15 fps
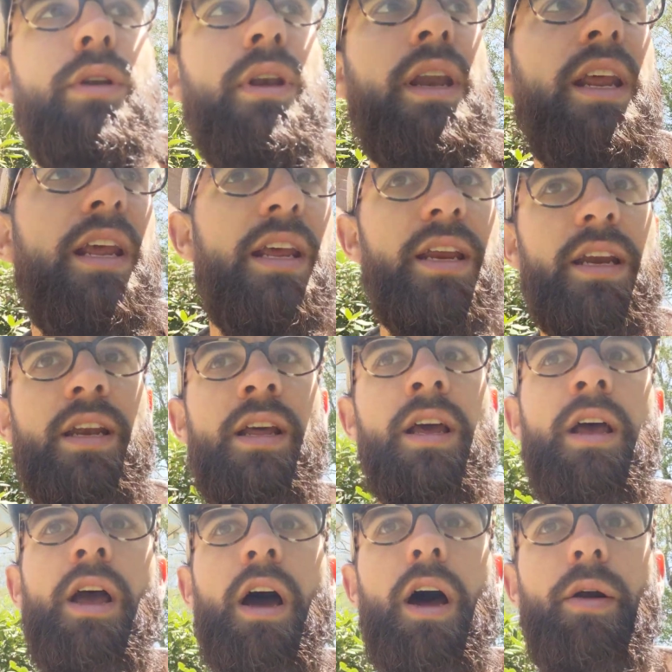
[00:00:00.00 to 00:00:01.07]
need
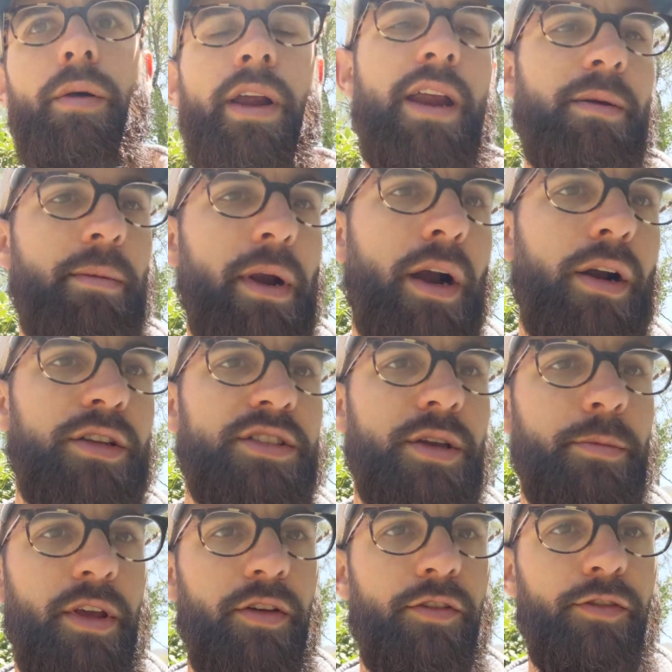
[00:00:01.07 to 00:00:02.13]
a rain barrel to
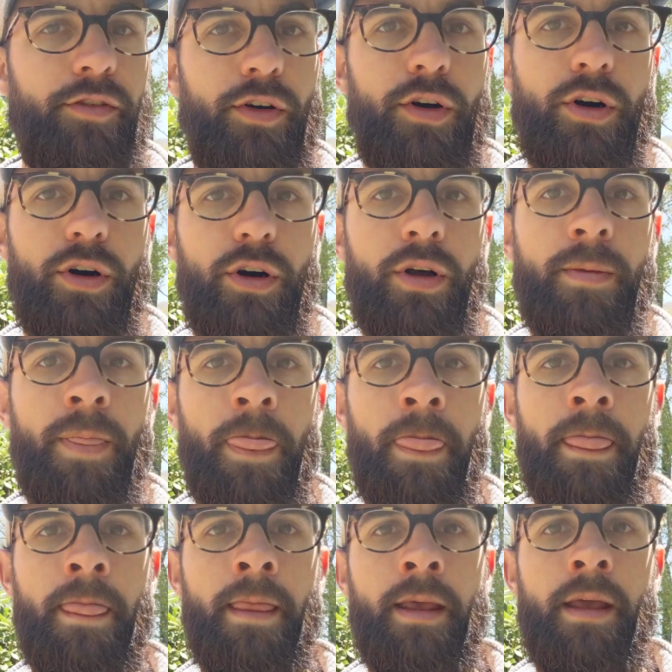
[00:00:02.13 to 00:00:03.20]
be full
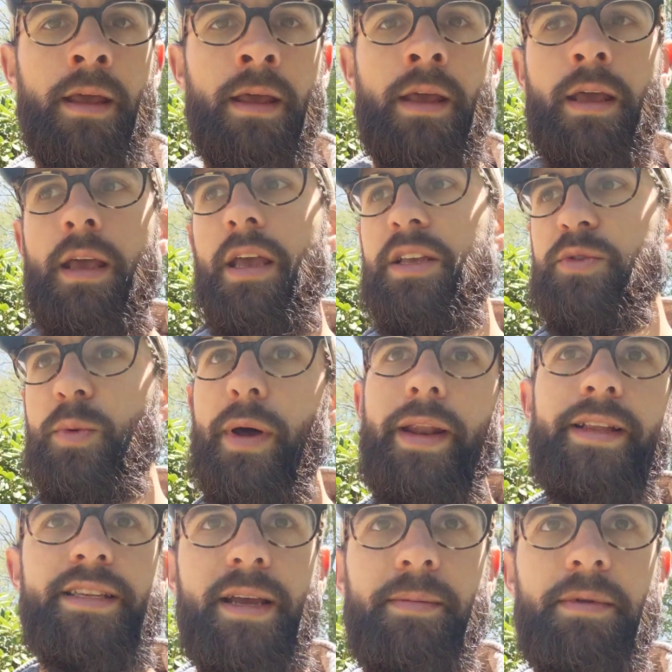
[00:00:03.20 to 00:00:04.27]
is when
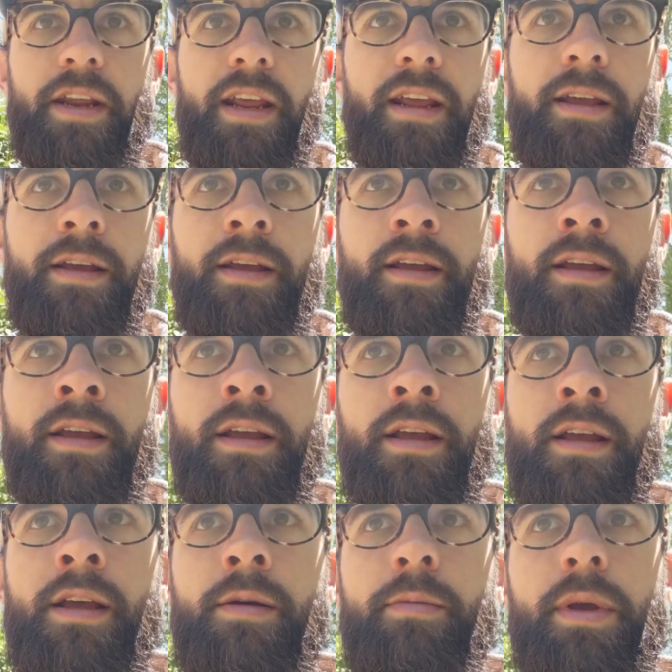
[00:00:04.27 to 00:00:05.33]
it's empty
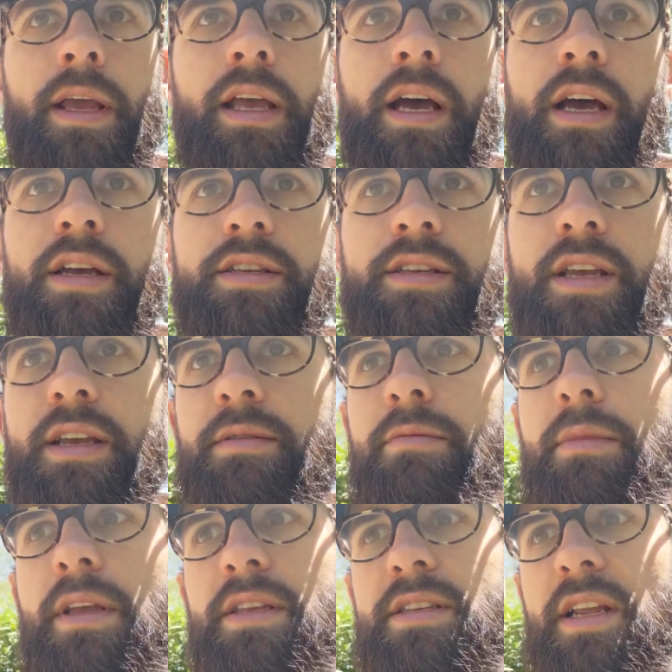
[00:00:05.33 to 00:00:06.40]
because it
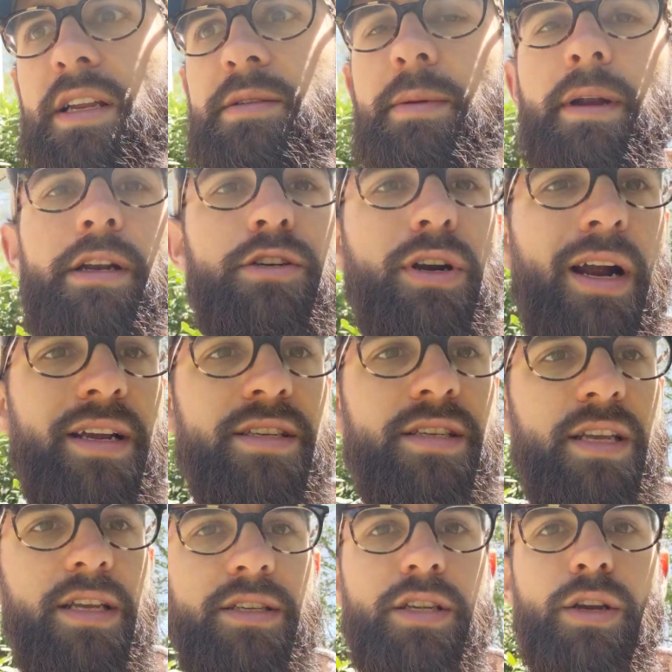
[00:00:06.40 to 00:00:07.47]
means that it's been a dry
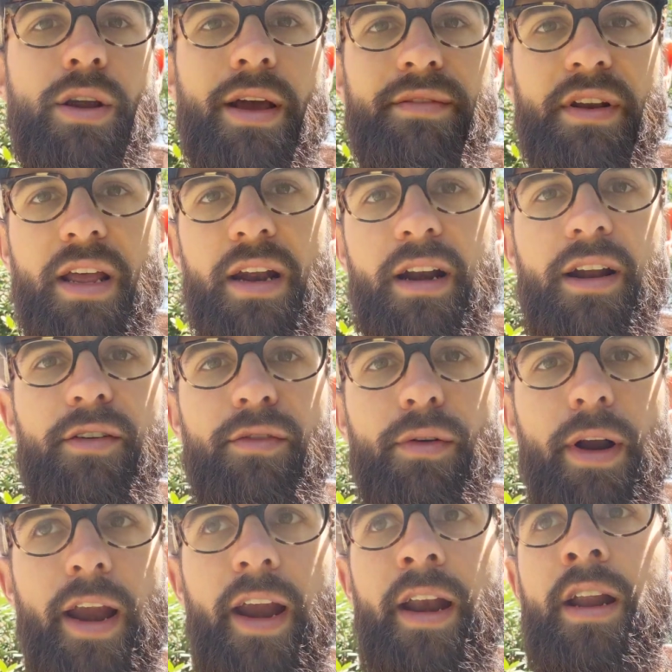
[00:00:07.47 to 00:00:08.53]
season, you haven't had enough
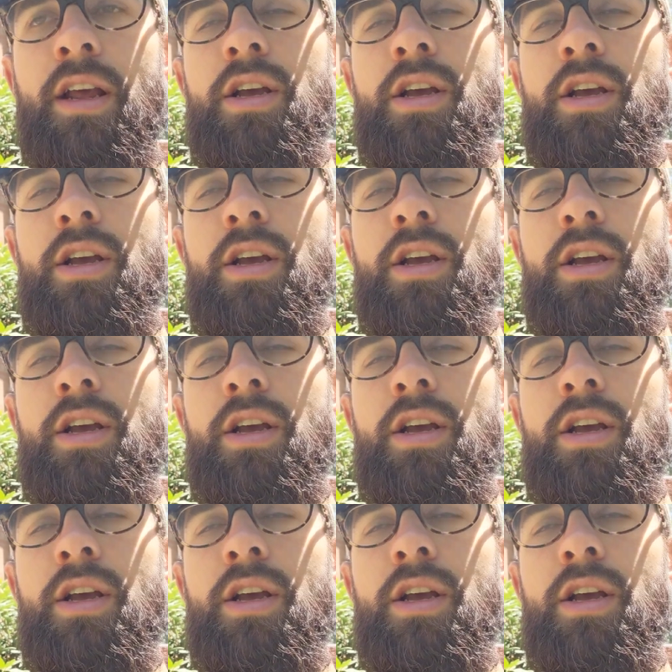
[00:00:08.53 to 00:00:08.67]
rain.